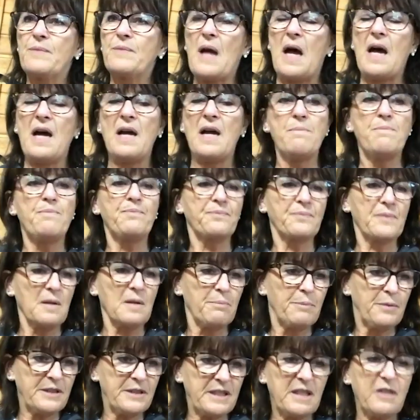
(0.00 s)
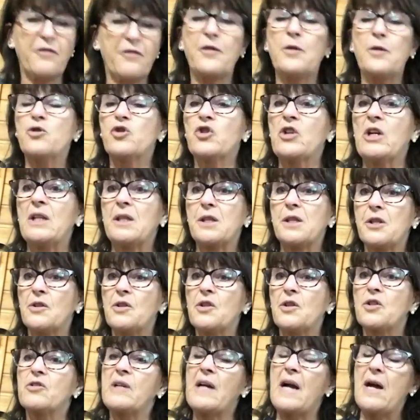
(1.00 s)
I'm putting a few treats on
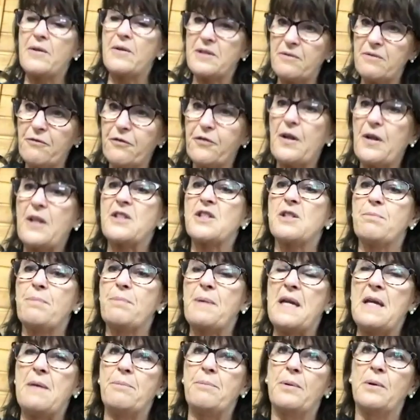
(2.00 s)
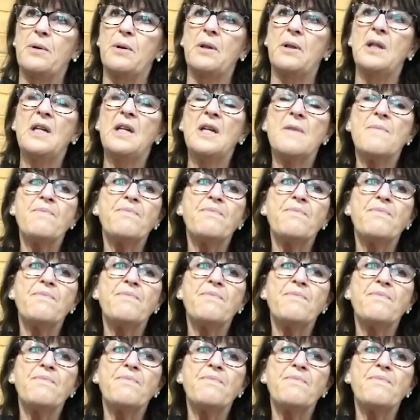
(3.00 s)
the ground in front of people.